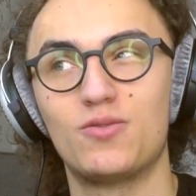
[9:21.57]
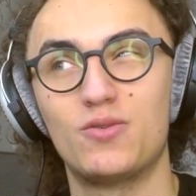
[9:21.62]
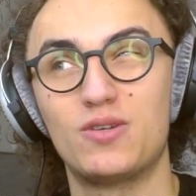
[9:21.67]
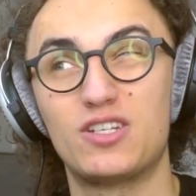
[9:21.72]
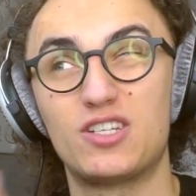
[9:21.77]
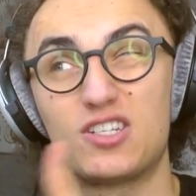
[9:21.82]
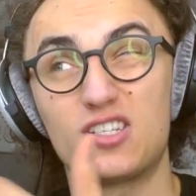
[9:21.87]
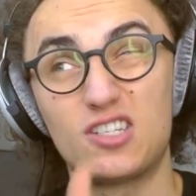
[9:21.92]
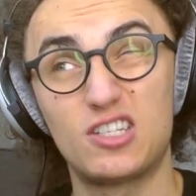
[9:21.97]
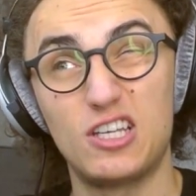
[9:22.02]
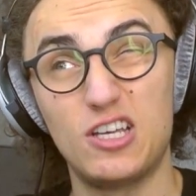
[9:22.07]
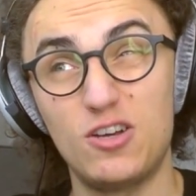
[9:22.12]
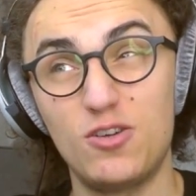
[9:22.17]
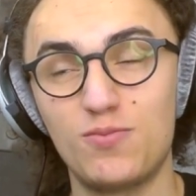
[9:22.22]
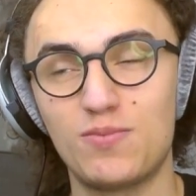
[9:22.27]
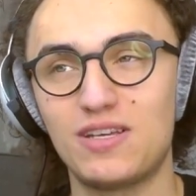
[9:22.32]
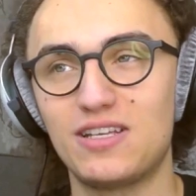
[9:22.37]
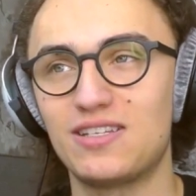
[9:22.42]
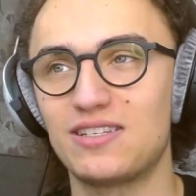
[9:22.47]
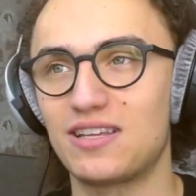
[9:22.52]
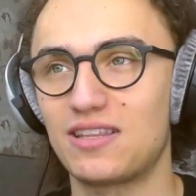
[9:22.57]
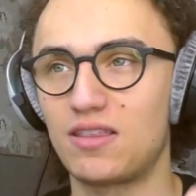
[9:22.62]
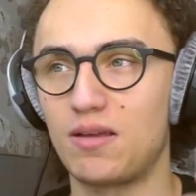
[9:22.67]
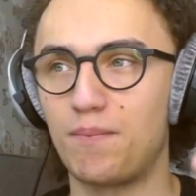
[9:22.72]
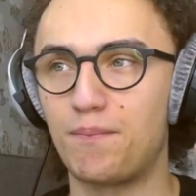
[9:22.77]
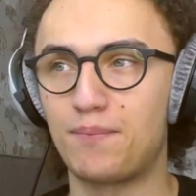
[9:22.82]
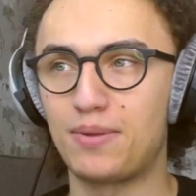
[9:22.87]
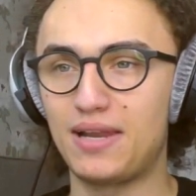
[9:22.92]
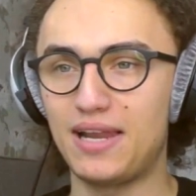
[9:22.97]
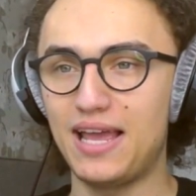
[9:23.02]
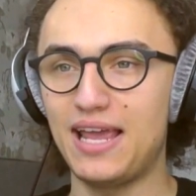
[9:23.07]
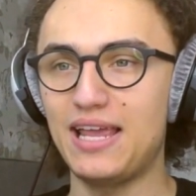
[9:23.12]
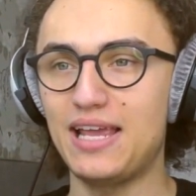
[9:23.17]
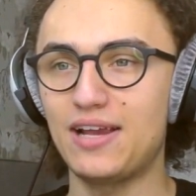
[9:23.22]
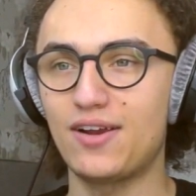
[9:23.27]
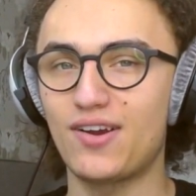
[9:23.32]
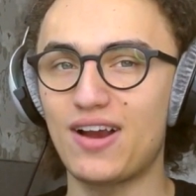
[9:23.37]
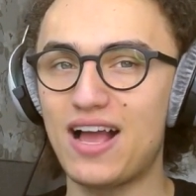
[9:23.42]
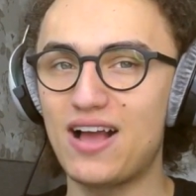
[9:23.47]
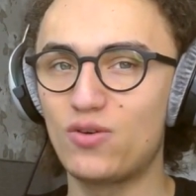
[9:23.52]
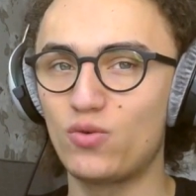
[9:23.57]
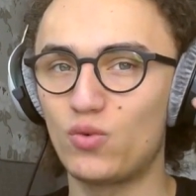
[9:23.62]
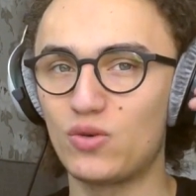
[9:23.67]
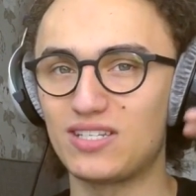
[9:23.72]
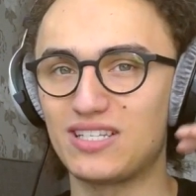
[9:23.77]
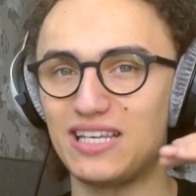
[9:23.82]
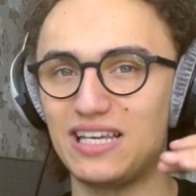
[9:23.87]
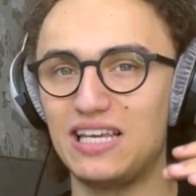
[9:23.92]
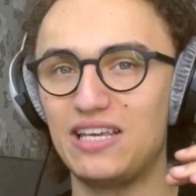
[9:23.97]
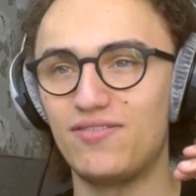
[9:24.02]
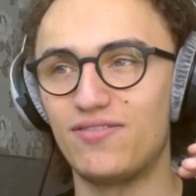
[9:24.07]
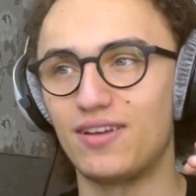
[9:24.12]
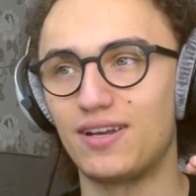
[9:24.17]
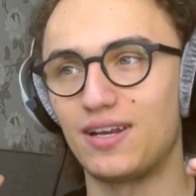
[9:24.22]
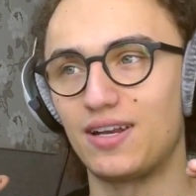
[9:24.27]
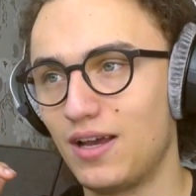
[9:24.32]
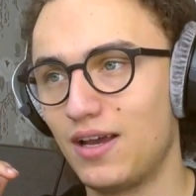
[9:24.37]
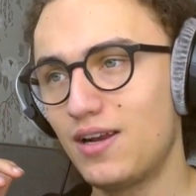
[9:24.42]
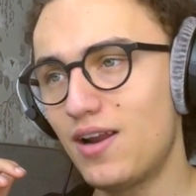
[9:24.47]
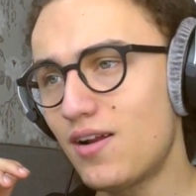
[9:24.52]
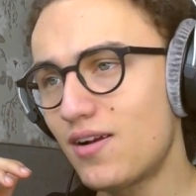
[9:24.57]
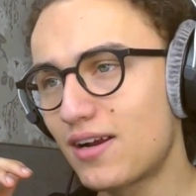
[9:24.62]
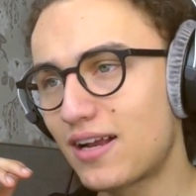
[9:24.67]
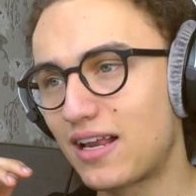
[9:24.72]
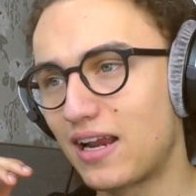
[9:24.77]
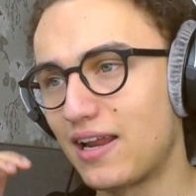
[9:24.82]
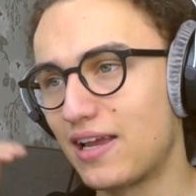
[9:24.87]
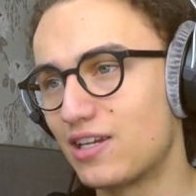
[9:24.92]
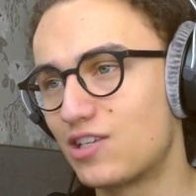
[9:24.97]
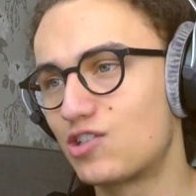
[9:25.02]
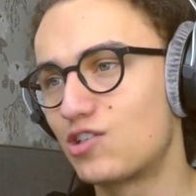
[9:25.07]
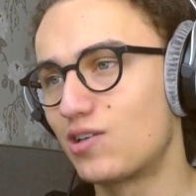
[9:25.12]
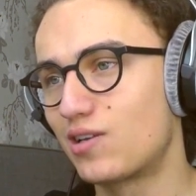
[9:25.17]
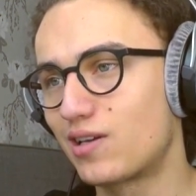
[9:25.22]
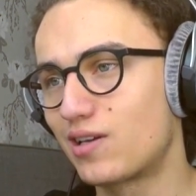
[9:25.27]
which still means that the playing ground was even. Another glitch, you